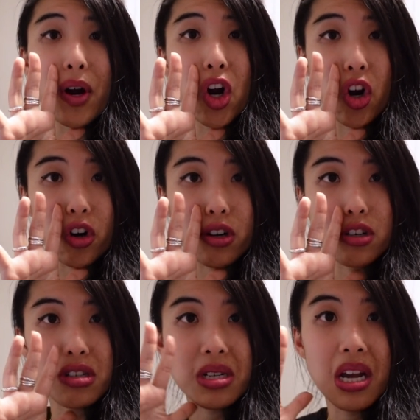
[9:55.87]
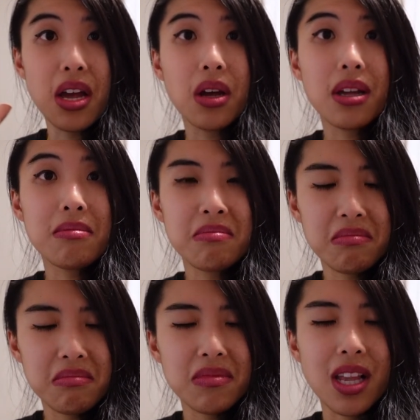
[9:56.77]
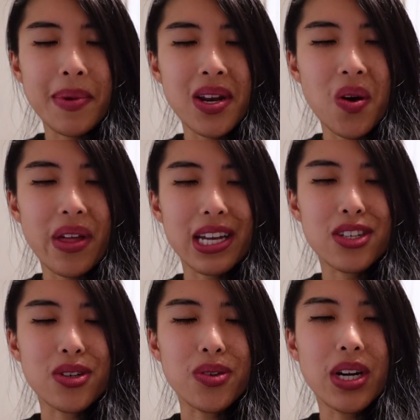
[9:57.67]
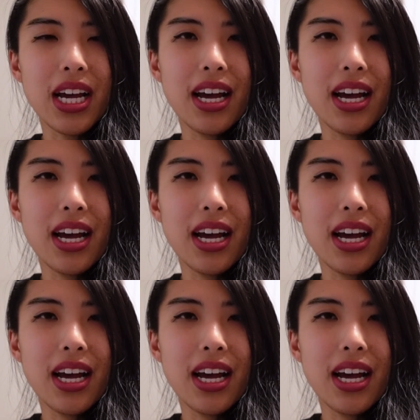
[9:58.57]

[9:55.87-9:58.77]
purge. let me know that too.